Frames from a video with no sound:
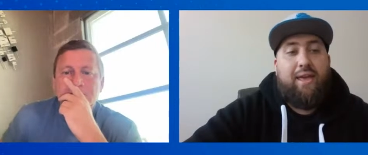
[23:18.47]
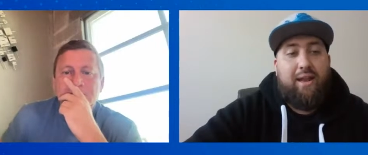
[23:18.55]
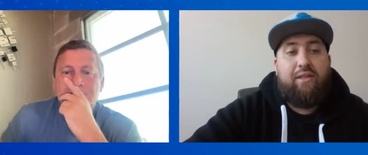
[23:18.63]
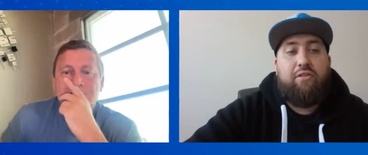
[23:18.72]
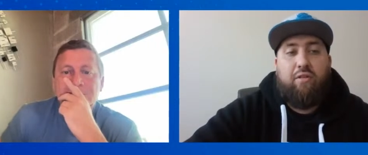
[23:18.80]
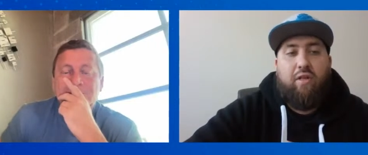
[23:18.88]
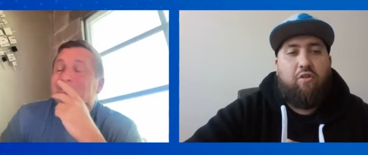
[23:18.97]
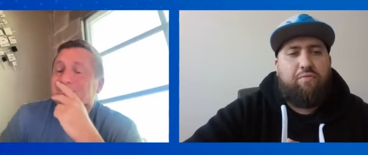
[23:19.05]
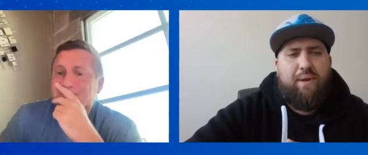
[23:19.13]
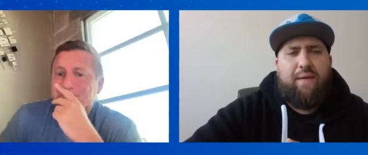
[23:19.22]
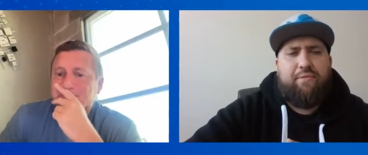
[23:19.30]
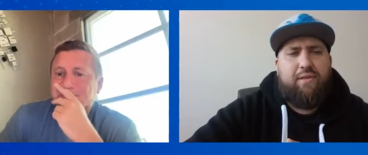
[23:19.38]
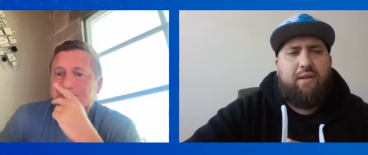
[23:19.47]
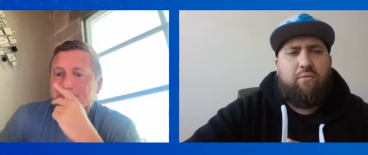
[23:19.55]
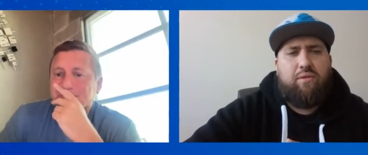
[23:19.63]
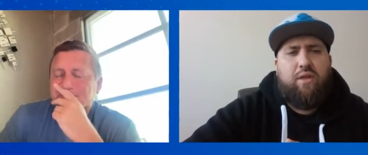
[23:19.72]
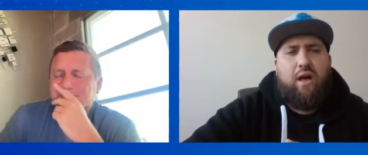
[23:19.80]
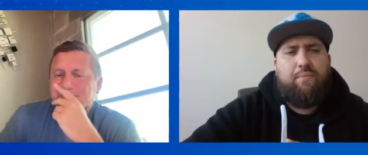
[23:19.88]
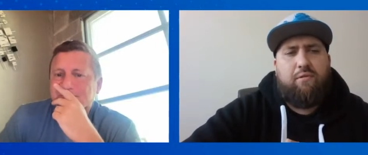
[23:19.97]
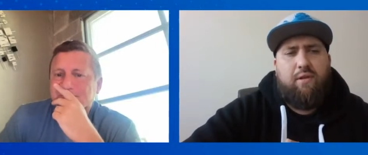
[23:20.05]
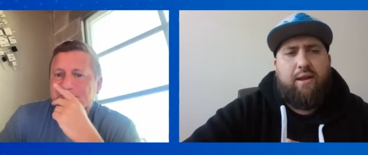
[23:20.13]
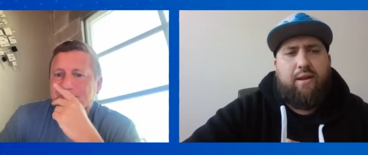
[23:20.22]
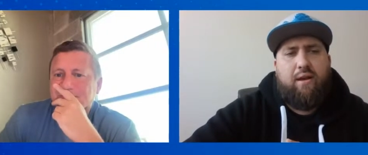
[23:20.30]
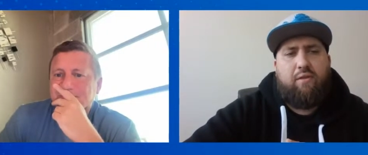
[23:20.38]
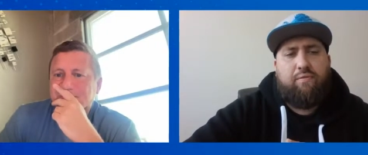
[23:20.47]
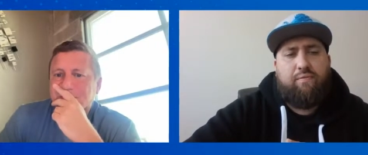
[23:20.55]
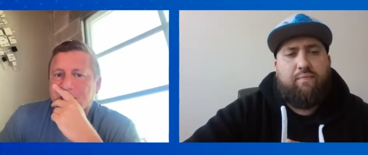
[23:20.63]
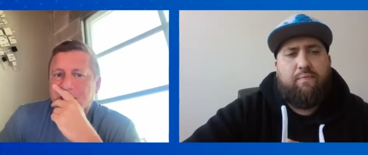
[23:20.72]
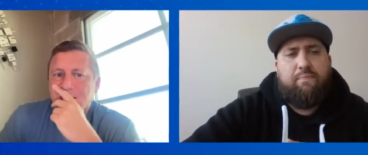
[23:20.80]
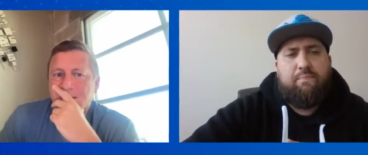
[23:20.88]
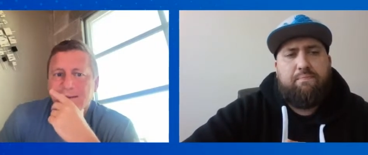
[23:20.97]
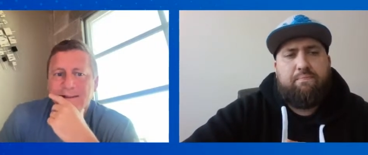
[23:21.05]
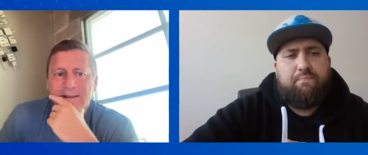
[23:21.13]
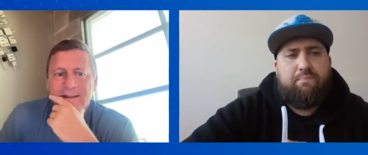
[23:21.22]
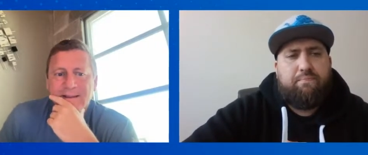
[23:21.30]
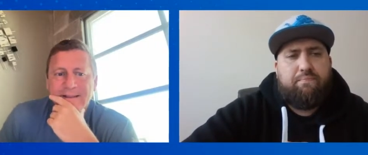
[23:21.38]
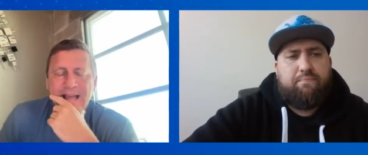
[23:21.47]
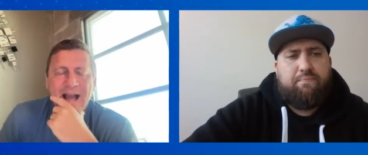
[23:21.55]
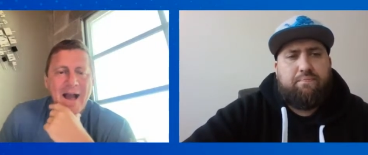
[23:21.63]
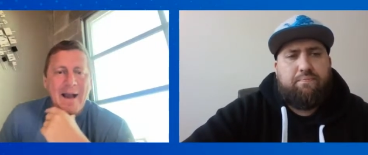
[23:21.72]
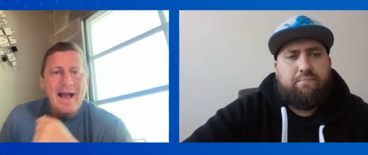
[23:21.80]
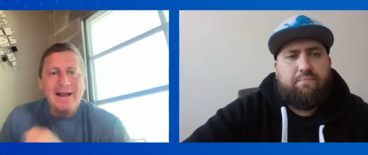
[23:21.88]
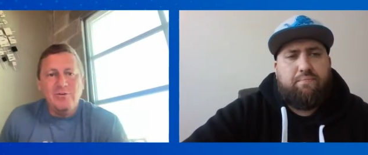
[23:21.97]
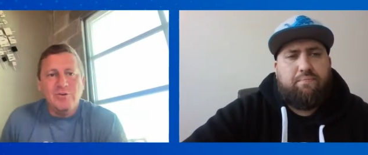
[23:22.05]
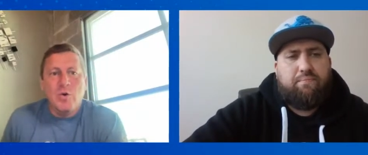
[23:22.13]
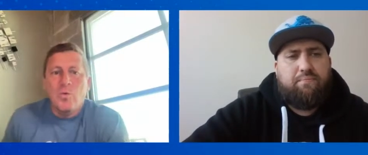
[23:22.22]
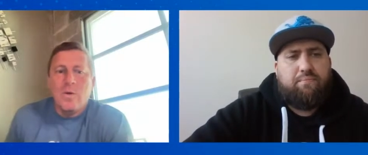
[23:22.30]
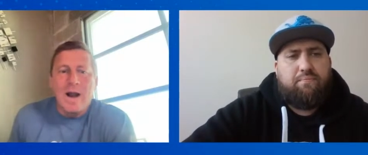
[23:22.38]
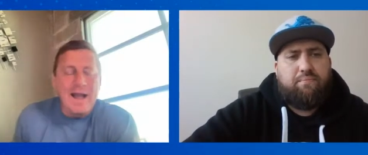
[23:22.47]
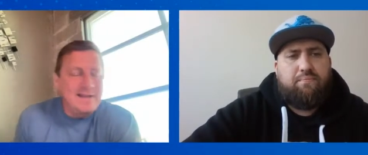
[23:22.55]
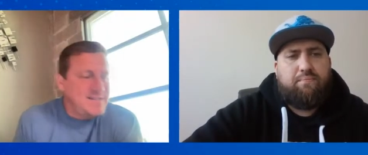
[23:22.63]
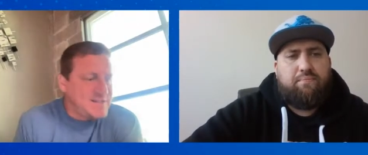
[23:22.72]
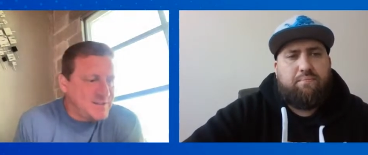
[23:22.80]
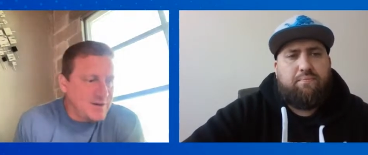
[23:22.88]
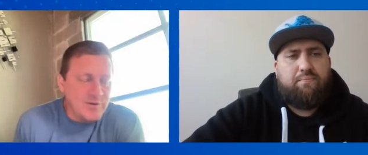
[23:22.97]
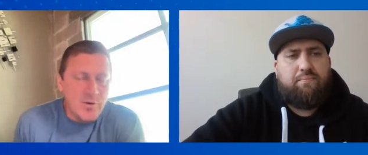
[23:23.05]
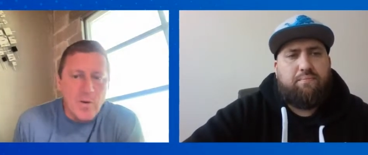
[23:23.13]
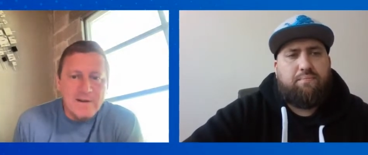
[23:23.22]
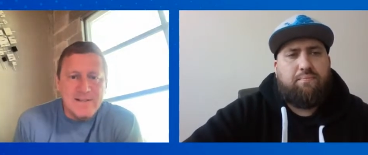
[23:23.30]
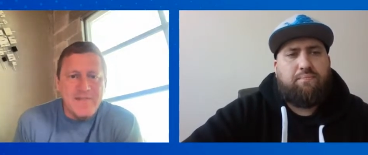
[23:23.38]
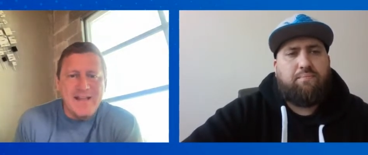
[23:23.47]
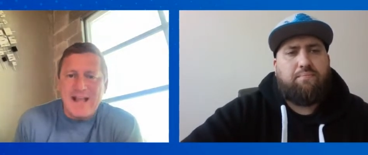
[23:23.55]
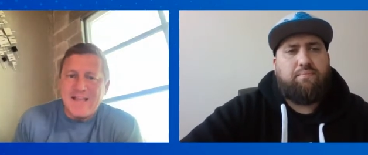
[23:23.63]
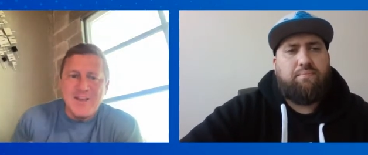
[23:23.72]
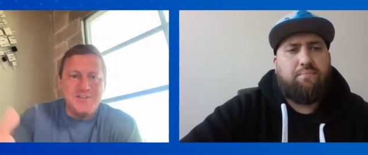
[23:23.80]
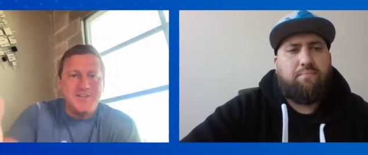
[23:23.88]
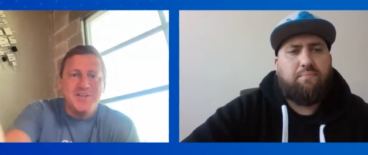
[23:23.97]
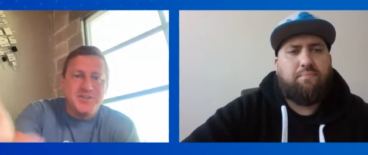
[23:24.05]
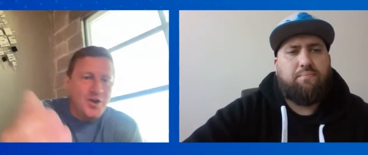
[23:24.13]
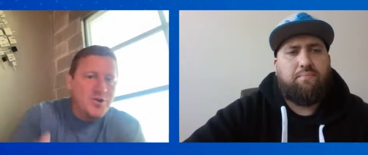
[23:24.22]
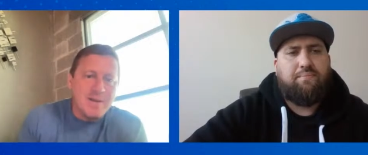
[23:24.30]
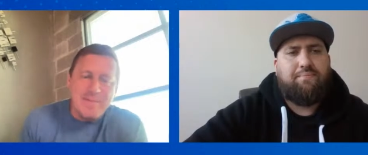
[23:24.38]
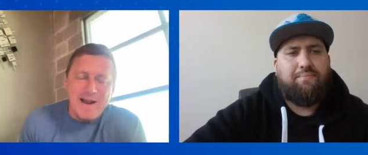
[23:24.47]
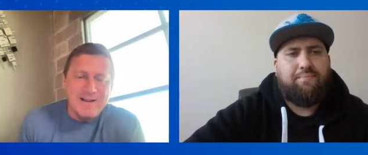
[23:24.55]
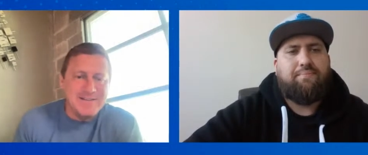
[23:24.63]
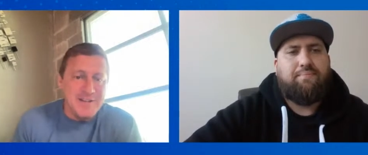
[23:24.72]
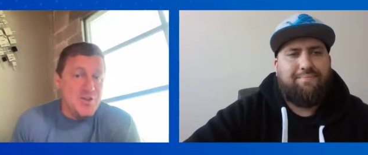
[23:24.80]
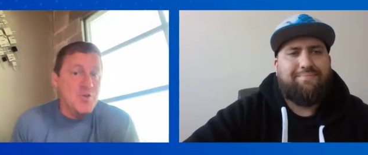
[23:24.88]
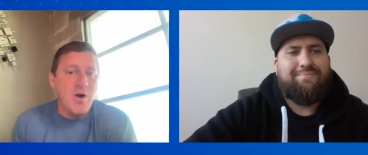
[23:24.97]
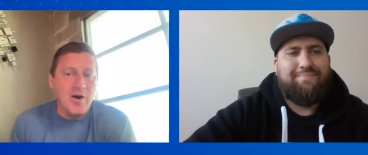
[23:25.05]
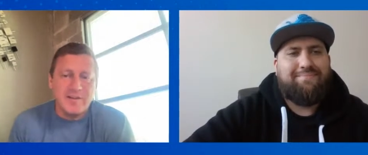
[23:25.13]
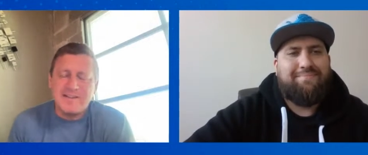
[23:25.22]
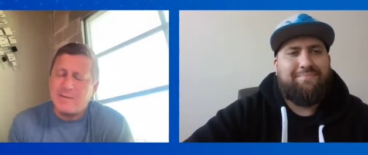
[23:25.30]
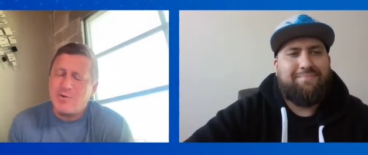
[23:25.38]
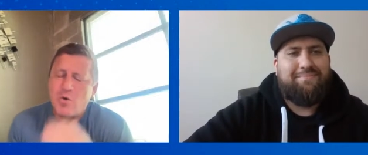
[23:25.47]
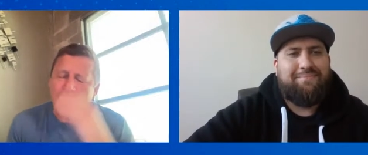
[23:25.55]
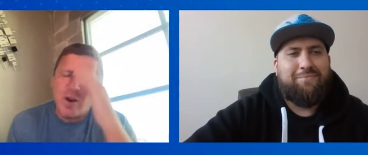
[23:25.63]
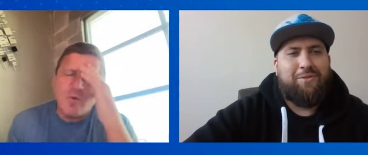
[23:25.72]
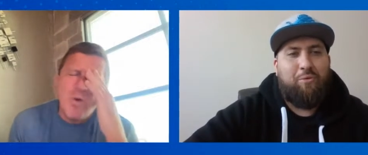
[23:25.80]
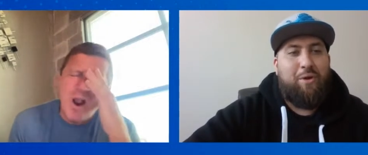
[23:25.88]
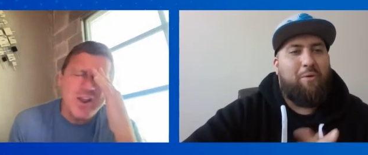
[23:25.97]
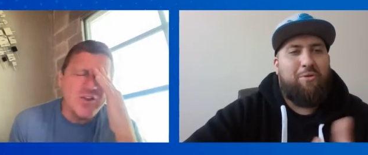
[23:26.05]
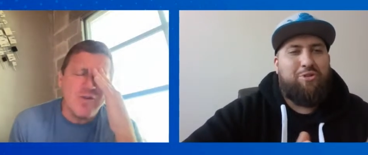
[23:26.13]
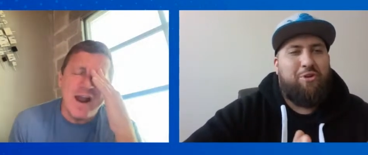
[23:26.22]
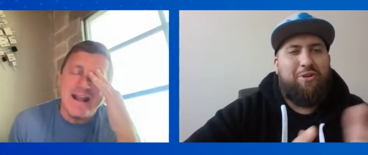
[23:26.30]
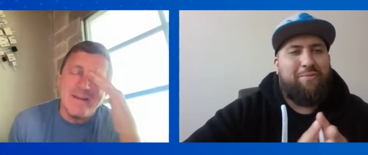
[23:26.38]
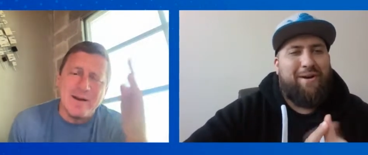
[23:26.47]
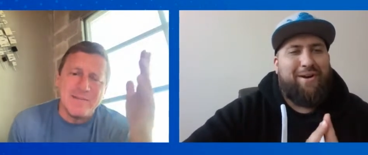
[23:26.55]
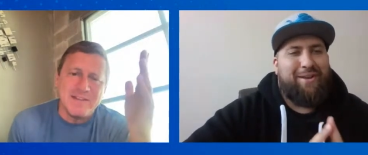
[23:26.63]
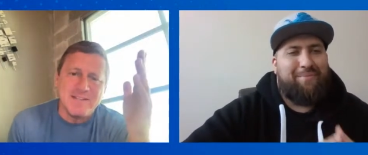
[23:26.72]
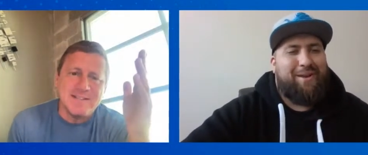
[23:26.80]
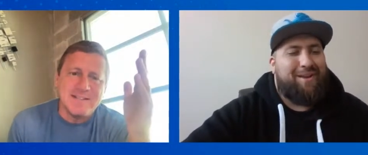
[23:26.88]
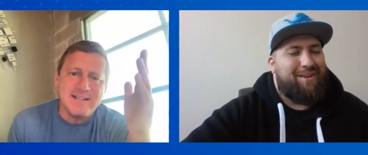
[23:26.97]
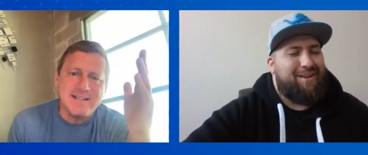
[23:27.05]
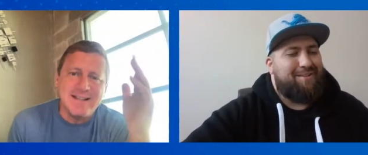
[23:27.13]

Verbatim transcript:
Speaker 1: it is close, but I'm sticking with Auburn right now.
Speaker 2: Yeah, I, I, don't know. I just don't know what to think. I used to joke about to you all the time, Corey. We always joke writing?
Speaker 1: about him. Yeah, yeah.